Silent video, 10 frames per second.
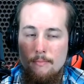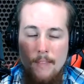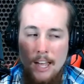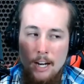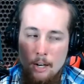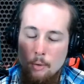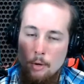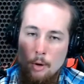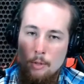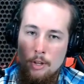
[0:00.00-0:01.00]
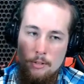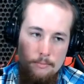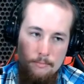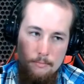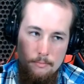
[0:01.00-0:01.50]
And I don't know that
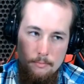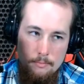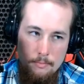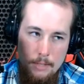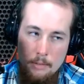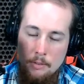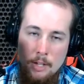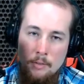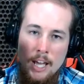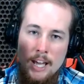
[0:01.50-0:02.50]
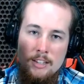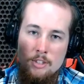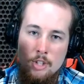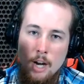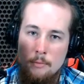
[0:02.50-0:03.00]
even if he had this
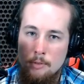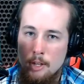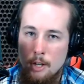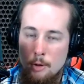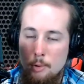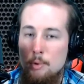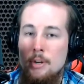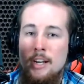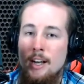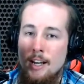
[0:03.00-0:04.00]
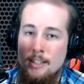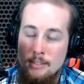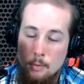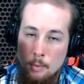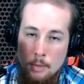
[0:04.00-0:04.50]
job for another three decades,
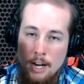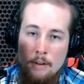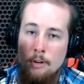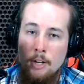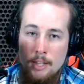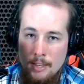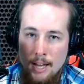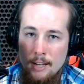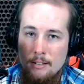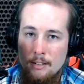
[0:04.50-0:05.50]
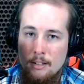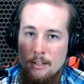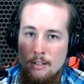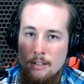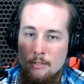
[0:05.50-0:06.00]
that we would ever get that
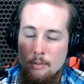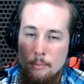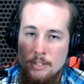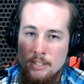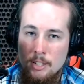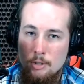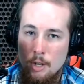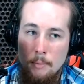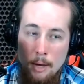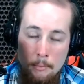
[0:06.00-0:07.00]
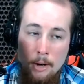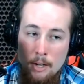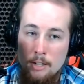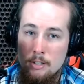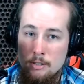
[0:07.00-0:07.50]
from President Trump.
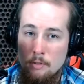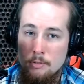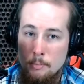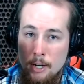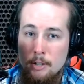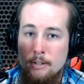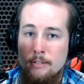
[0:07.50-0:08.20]
America deserves better.